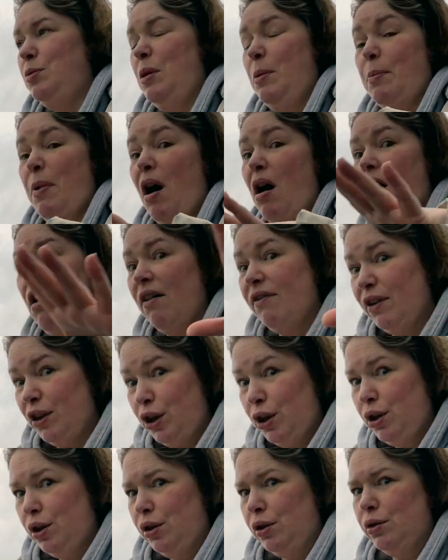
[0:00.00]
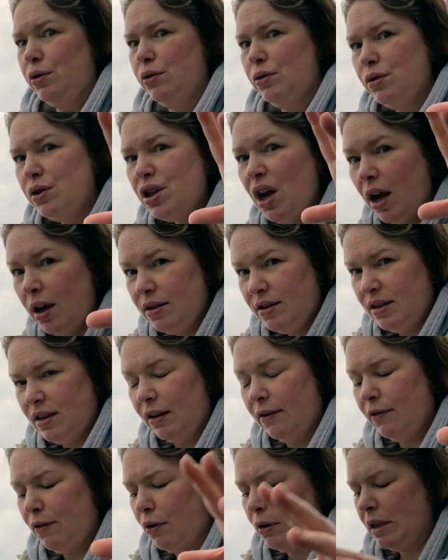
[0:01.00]
to be part of a huge
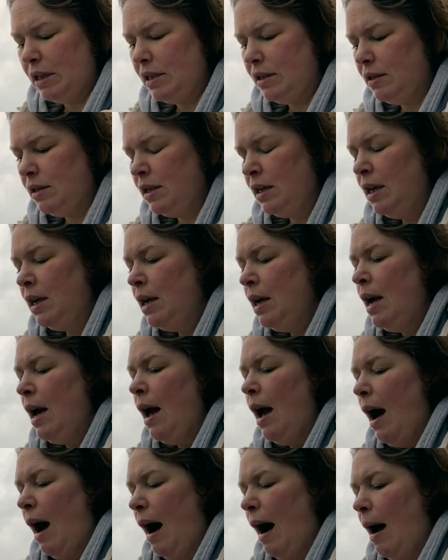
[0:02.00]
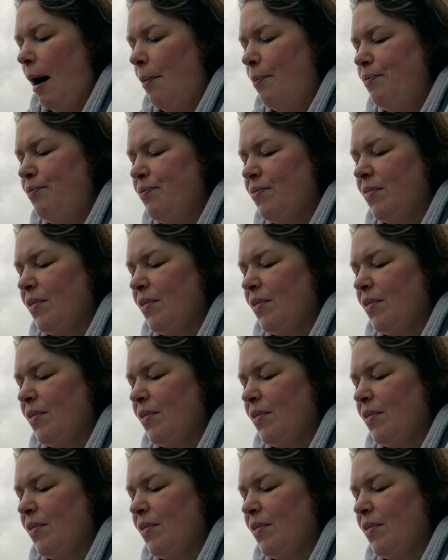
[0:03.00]
hunting forest, and